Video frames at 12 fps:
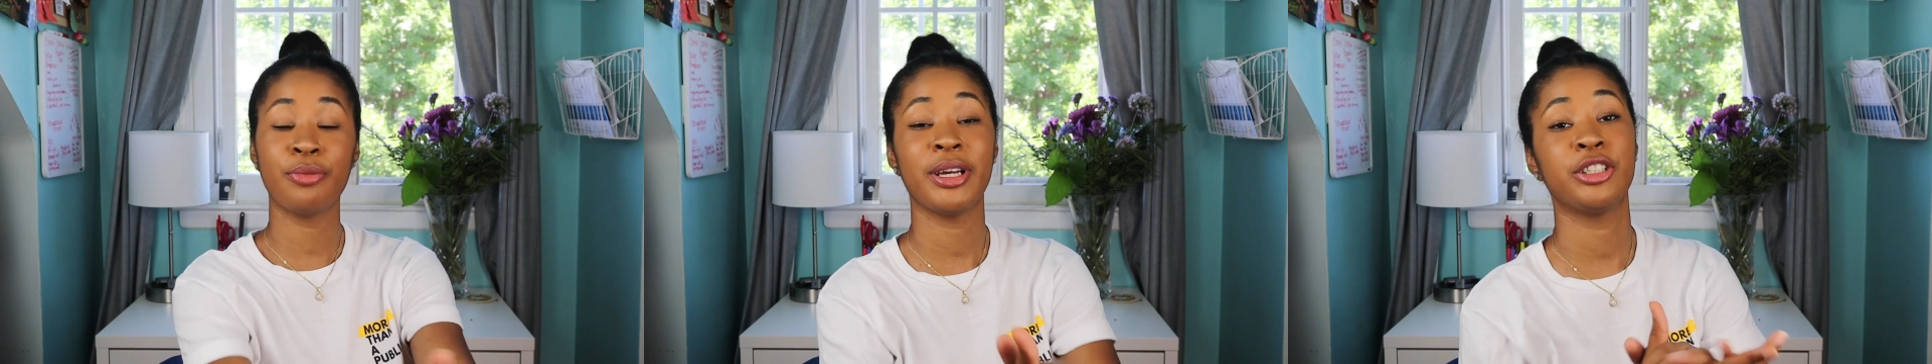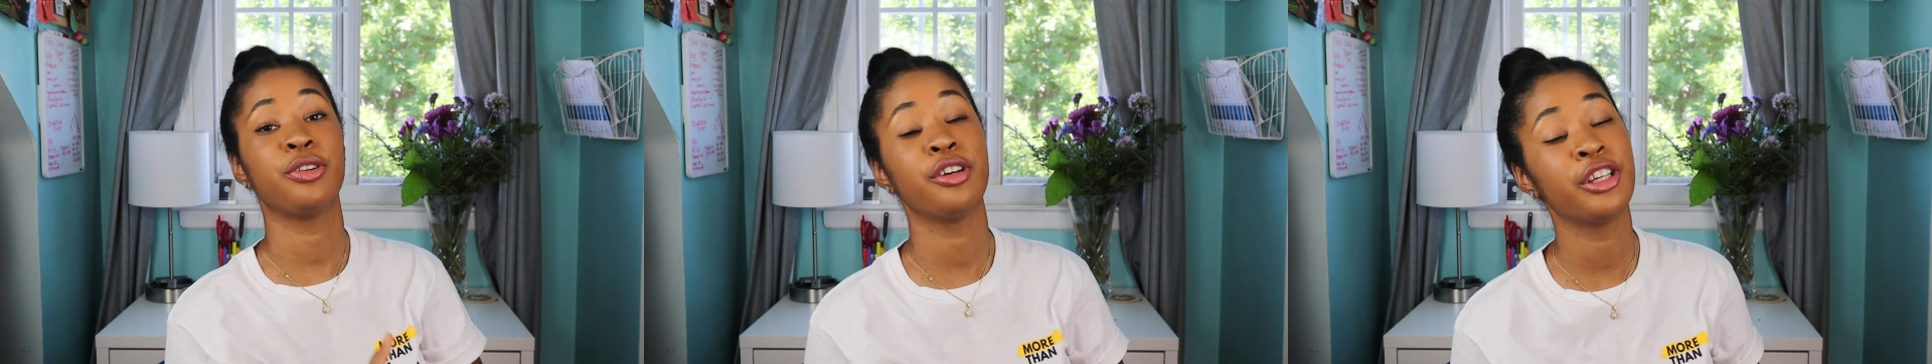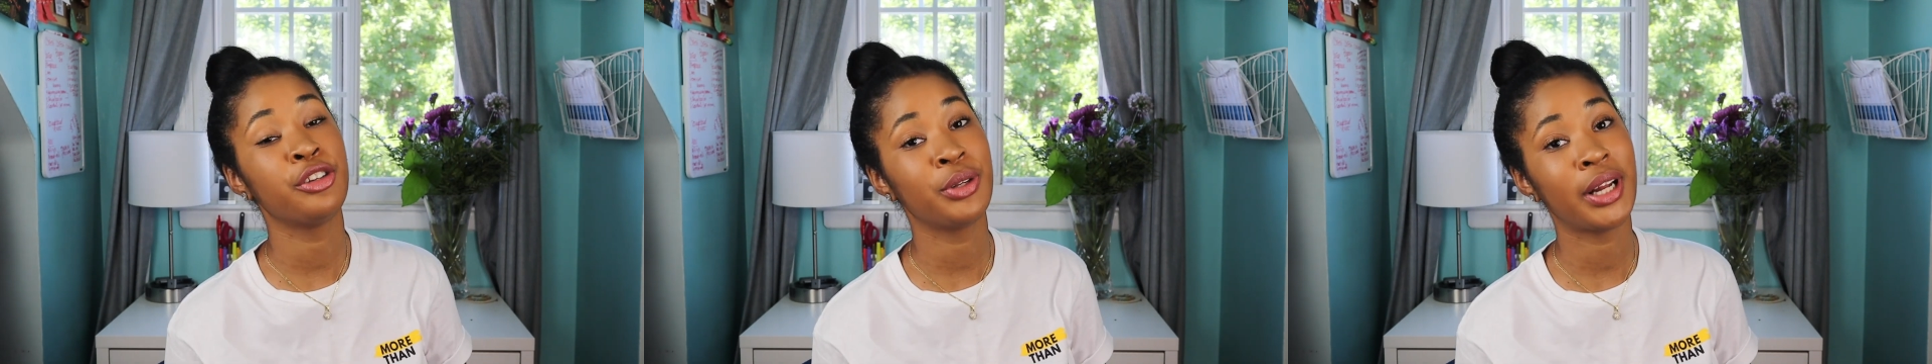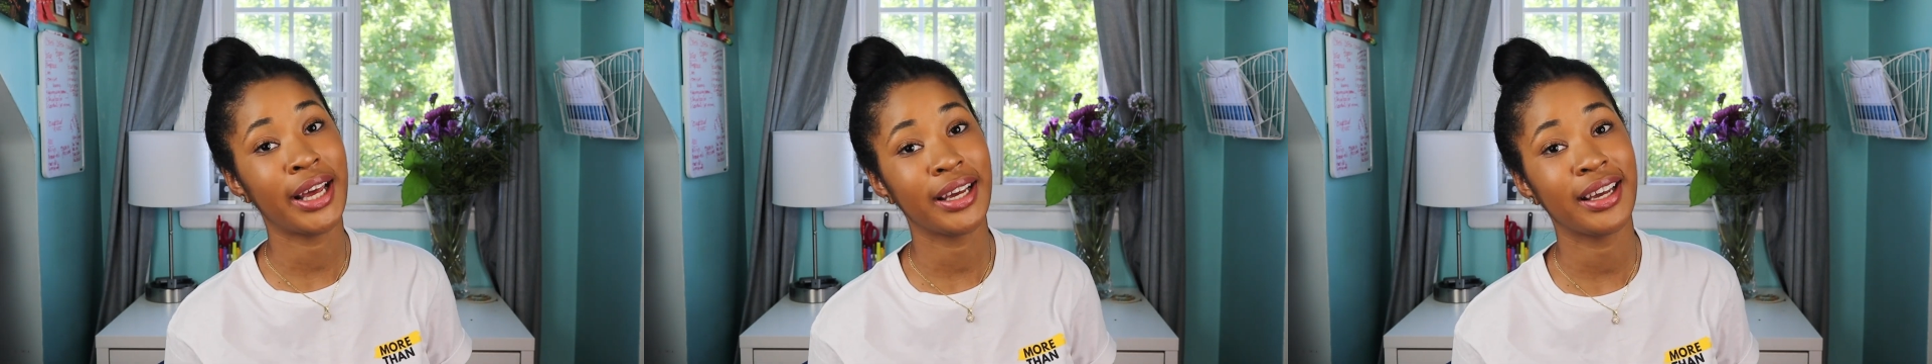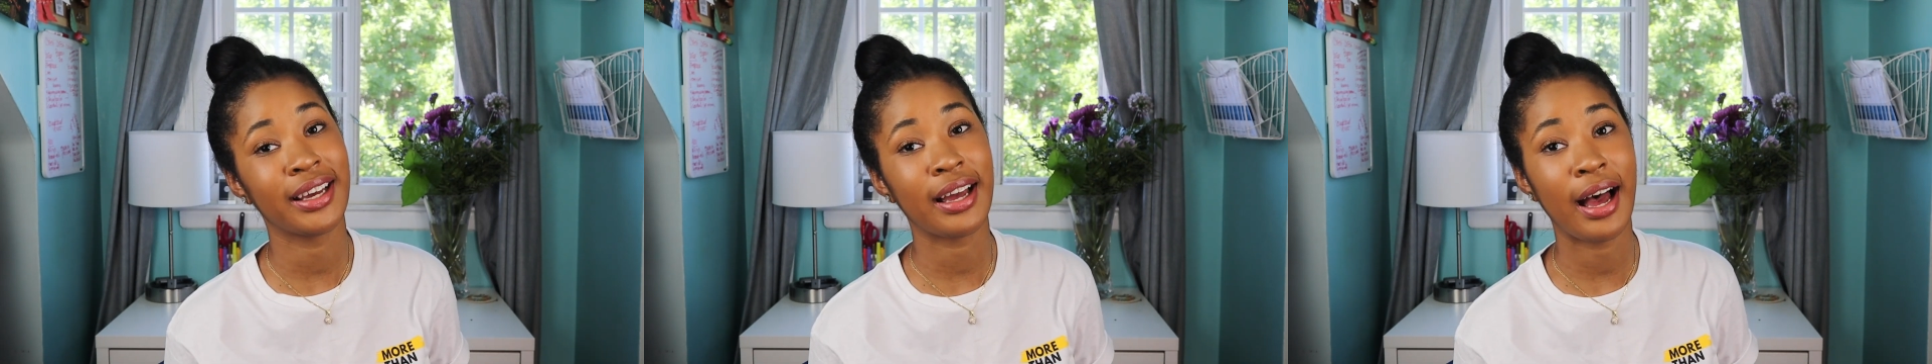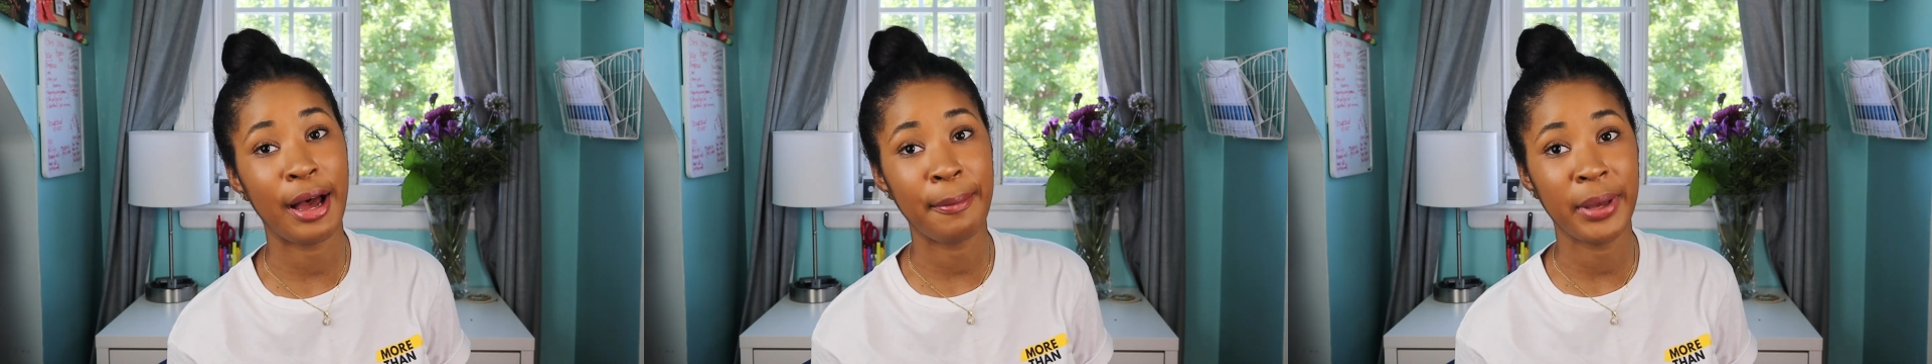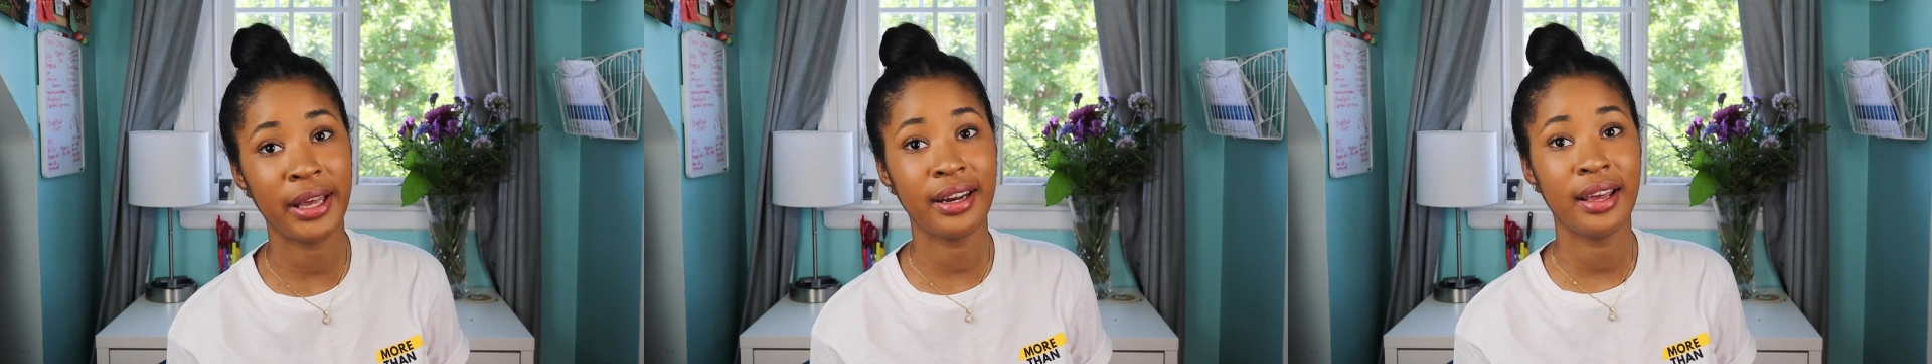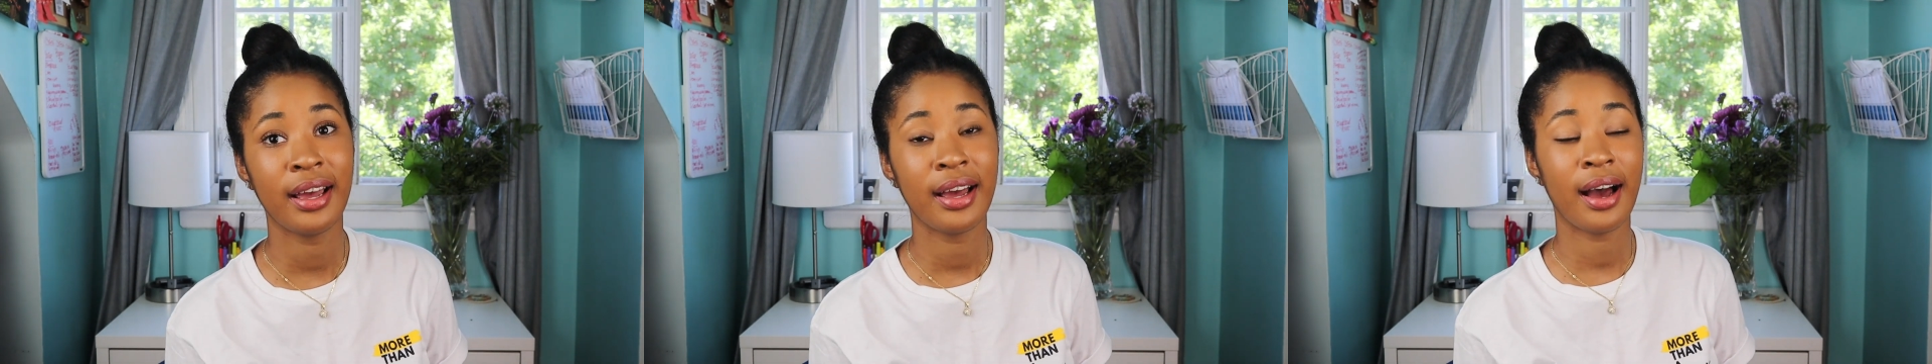make sure you like and comment.
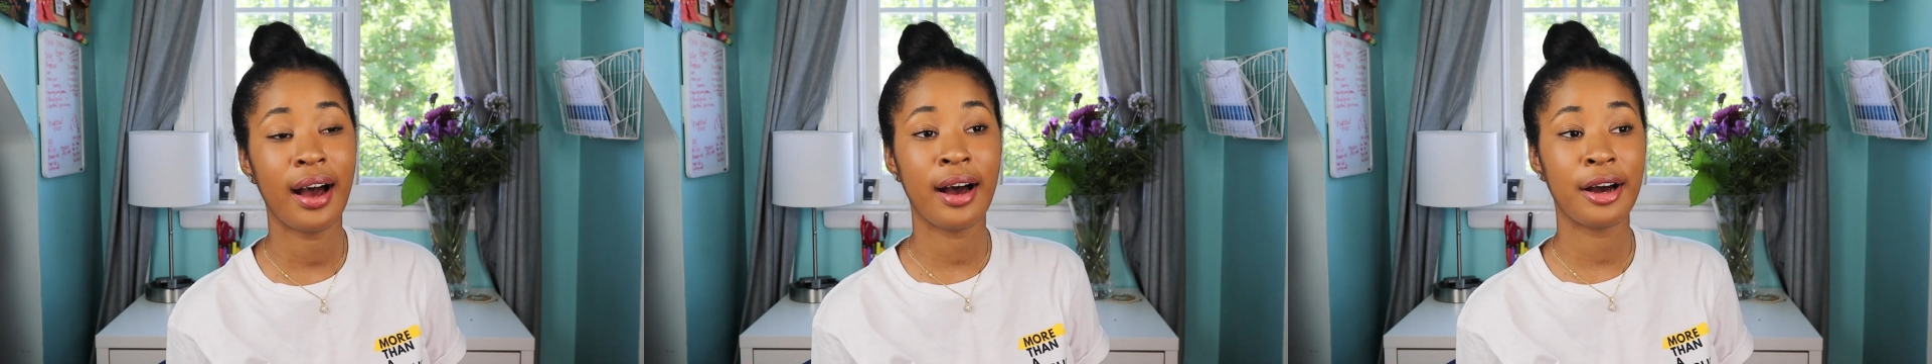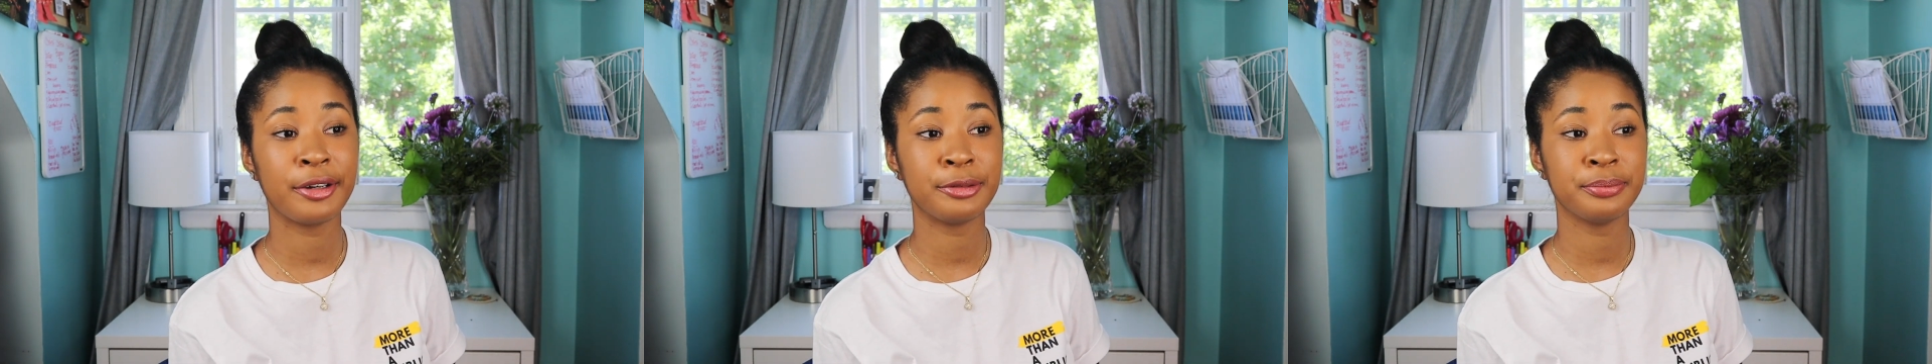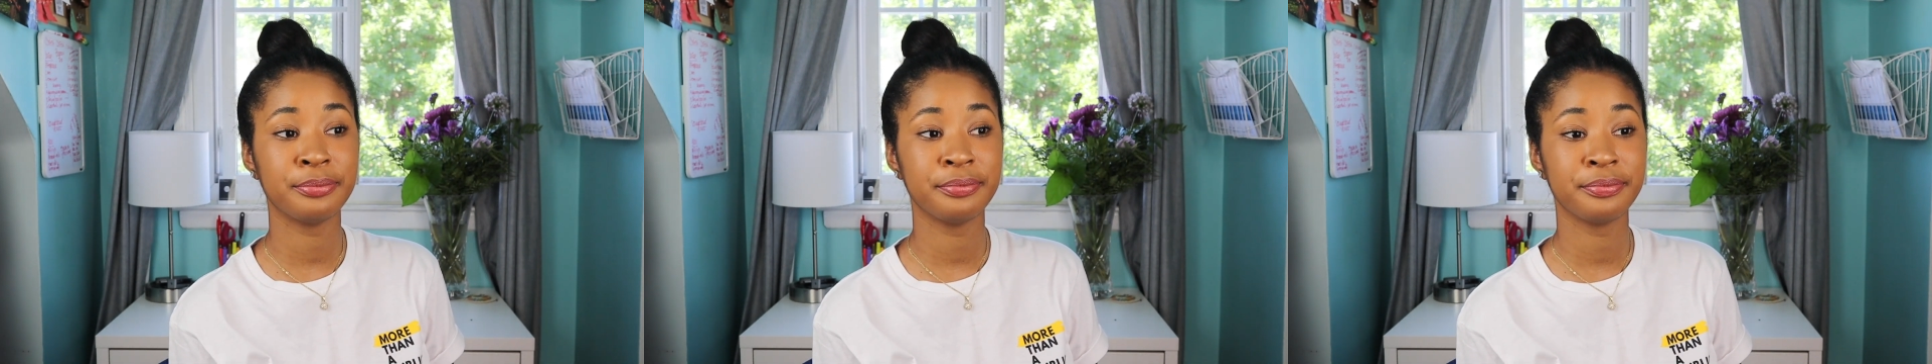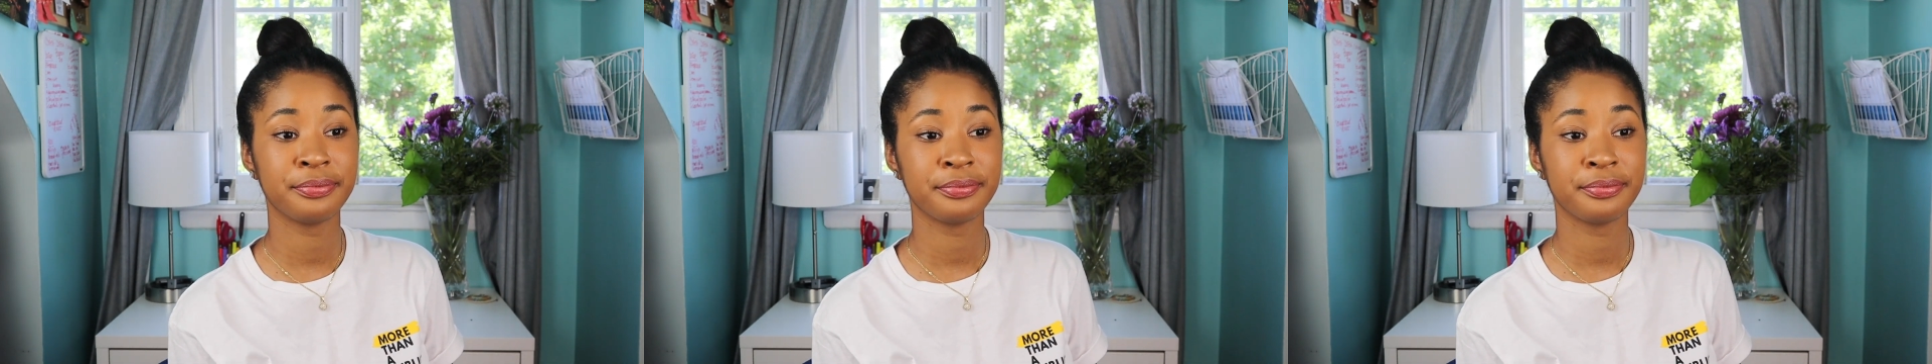And